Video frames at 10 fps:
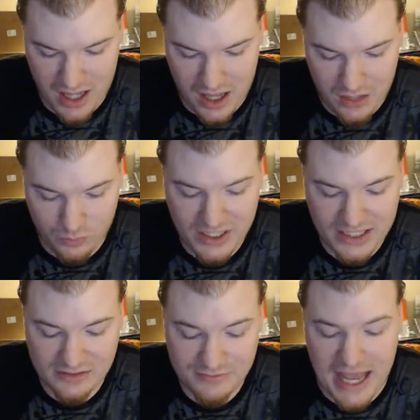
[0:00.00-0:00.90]
And we
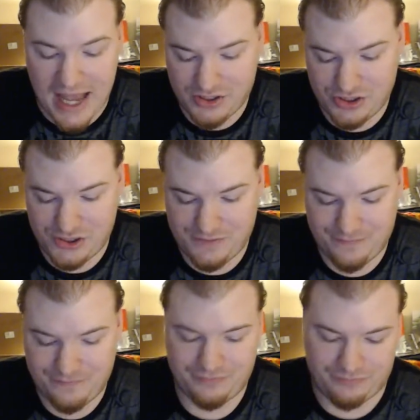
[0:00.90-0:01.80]
get the match.
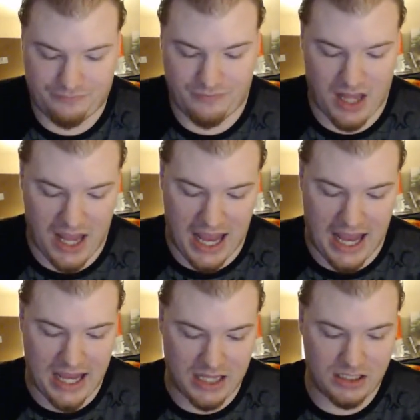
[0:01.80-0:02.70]

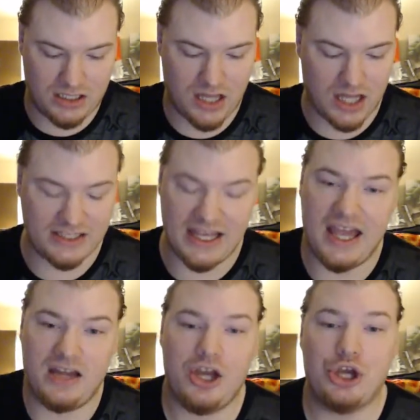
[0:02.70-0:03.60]
And
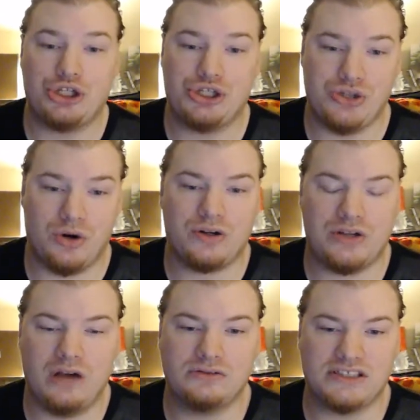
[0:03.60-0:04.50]
again, short
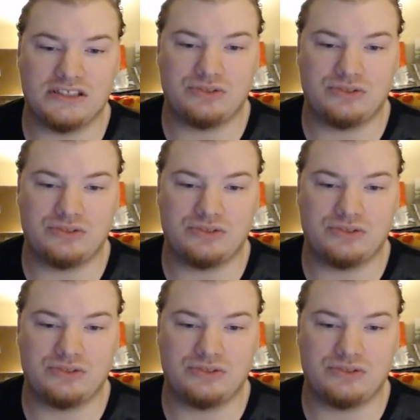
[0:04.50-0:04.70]
notes because I'm